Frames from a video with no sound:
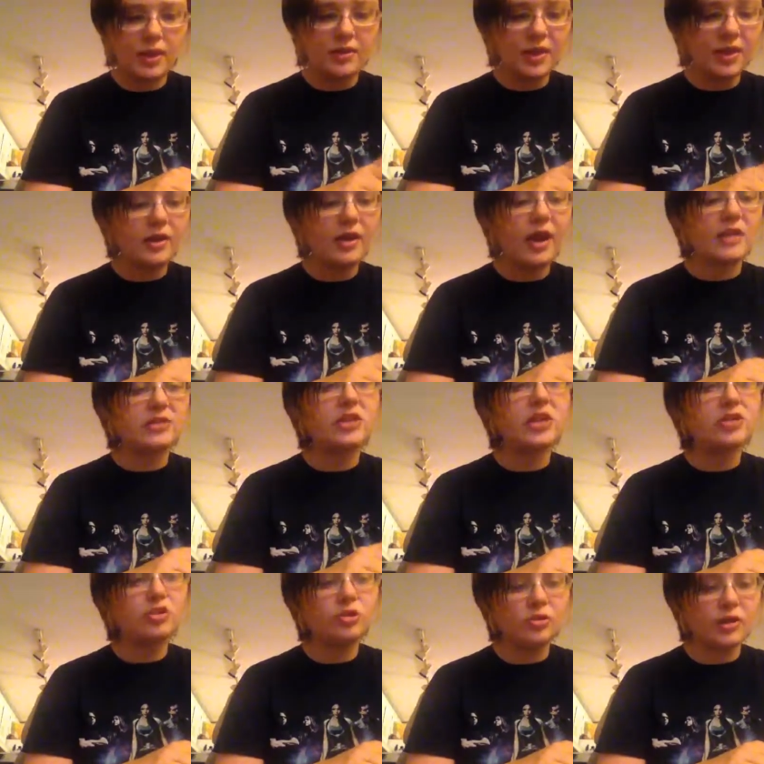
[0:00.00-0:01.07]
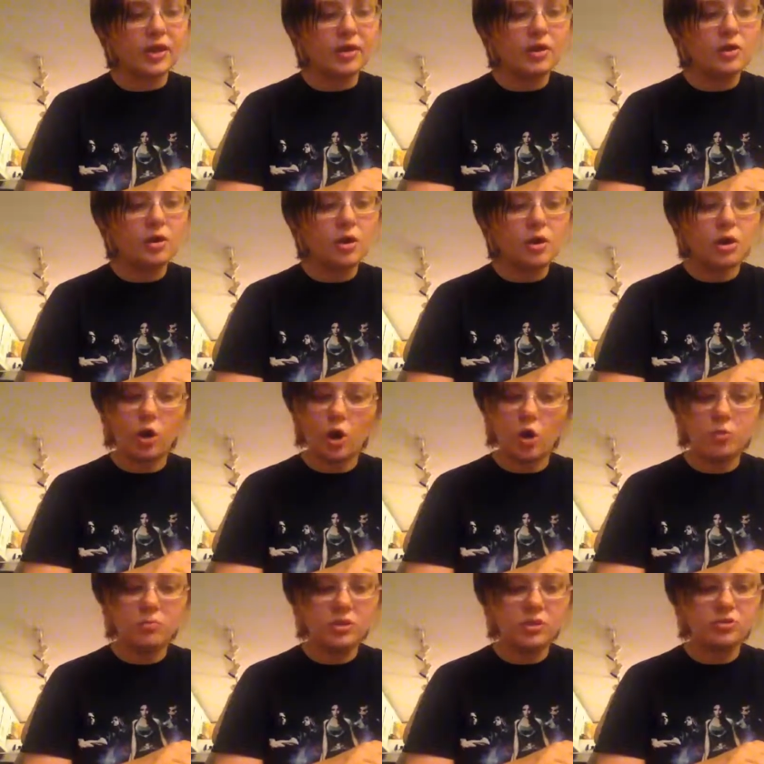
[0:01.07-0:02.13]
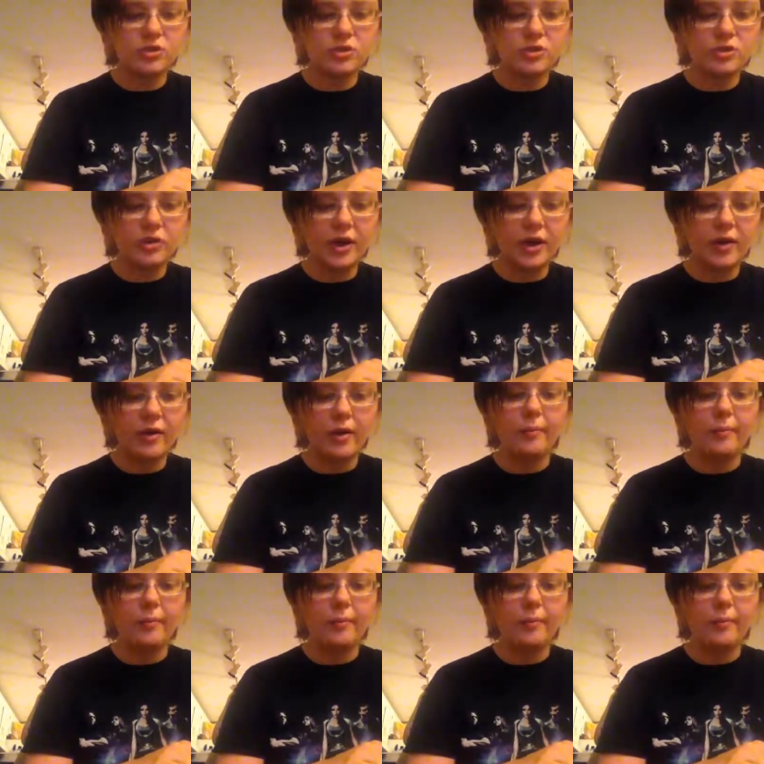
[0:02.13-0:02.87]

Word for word: Then I changed her linen, combed and dressed her hair,